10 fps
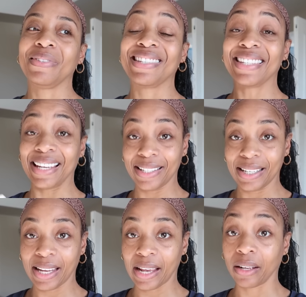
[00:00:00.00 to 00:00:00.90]

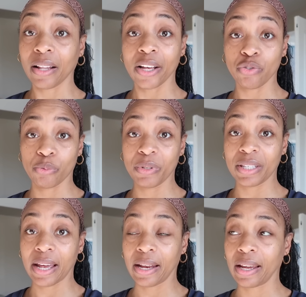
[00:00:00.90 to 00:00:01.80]
sit in a classroom
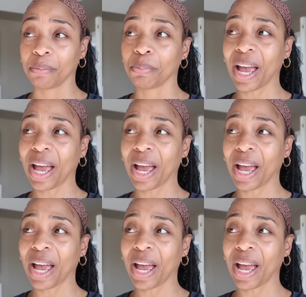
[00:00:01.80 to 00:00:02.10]
setting and